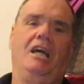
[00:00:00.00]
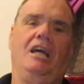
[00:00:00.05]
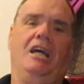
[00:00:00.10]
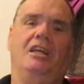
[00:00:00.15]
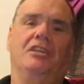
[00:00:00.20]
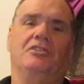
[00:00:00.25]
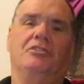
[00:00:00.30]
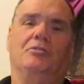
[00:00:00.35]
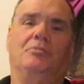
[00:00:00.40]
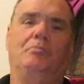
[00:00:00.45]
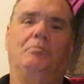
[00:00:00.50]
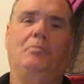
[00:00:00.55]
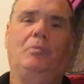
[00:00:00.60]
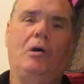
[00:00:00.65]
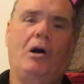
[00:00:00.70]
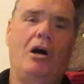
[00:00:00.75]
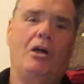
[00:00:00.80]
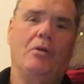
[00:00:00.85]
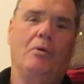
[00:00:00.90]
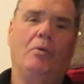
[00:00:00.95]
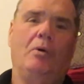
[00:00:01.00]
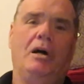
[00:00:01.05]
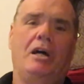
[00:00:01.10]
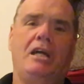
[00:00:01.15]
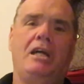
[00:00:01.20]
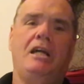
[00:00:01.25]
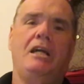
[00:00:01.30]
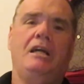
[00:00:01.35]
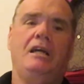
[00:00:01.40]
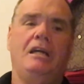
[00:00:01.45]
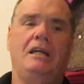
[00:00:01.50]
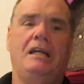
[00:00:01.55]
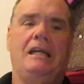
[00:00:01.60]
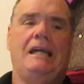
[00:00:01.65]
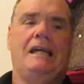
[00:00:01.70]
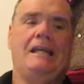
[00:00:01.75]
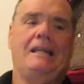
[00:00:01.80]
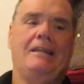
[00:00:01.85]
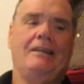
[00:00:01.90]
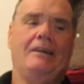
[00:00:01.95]
And just by the way,
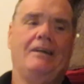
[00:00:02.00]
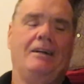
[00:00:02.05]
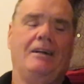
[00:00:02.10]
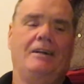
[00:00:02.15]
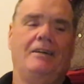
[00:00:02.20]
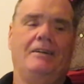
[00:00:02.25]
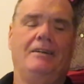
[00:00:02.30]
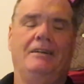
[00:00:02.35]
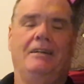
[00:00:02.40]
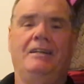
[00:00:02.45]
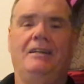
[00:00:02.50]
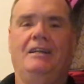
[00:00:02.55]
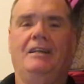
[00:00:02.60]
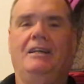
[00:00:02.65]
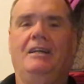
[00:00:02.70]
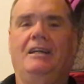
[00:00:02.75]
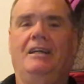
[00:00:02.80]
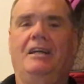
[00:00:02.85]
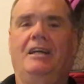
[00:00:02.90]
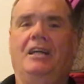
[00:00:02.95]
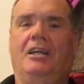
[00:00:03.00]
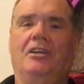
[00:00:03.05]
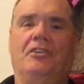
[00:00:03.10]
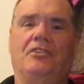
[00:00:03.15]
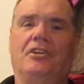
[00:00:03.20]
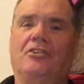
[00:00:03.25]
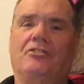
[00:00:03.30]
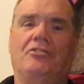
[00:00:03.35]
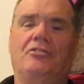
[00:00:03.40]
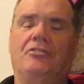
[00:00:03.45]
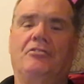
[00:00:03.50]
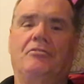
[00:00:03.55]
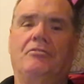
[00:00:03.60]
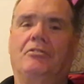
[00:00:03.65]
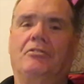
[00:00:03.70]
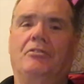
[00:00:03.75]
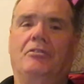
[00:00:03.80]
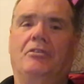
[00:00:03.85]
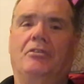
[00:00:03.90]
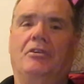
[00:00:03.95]
and it doesn't
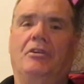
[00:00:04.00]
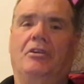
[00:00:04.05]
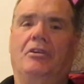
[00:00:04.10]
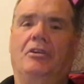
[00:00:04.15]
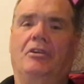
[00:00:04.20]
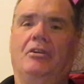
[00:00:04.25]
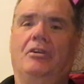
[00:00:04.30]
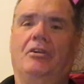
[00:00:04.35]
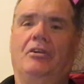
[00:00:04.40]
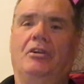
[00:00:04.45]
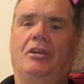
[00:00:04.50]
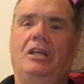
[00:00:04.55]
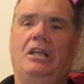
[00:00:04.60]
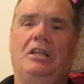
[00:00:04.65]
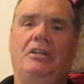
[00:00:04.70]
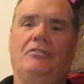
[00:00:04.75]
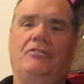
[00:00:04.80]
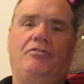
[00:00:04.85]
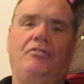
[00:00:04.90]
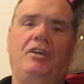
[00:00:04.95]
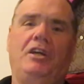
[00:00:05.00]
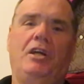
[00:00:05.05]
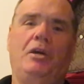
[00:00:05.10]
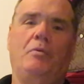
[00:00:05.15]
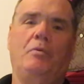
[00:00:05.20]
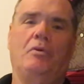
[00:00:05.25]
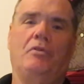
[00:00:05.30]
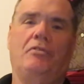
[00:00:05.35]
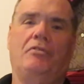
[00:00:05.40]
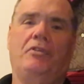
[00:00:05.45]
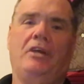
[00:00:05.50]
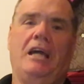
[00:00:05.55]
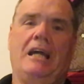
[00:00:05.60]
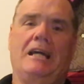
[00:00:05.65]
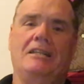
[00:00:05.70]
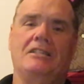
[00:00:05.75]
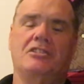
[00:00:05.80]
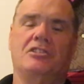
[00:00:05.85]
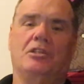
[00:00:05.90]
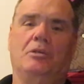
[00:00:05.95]
interfere with
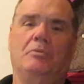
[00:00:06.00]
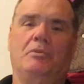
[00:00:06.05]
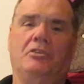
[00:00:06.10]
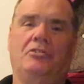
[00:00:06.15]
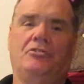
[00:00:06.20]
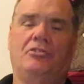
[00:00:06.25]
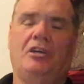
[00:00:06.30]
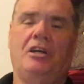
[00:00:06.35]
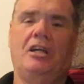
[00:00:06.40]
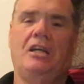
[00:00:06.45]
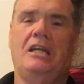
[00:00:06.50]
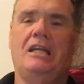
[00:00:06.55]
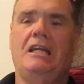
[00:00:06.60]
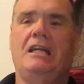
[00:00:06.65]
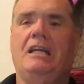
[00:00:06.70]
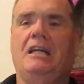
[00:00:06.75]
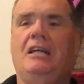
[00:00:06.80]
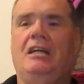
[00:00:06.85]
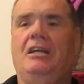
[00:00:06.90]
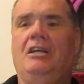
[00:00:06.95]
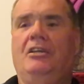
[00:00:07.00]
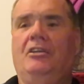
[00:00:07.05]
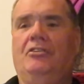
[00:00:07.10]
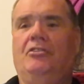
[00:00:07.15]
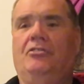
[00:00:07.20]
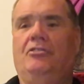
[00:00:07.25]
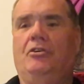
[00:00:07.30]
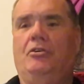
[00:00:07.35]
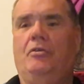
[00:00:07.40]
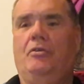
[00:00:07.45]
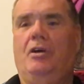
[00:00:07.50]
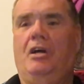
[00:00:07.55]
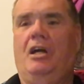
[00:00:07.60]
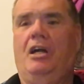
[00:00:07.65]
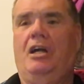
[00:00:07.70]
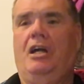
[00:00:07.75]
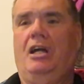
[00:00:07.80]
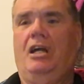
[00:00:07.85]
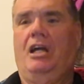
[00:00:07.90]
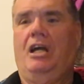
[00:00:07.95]
that, shall we say, to
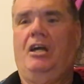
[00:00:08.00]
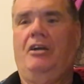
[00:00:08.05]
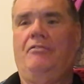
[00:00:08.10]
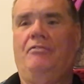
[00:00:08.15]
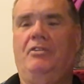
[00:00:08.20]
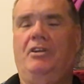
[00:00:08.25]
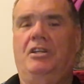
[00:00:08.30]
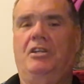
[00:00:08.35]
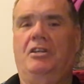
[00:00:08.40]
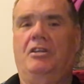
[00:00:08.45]
have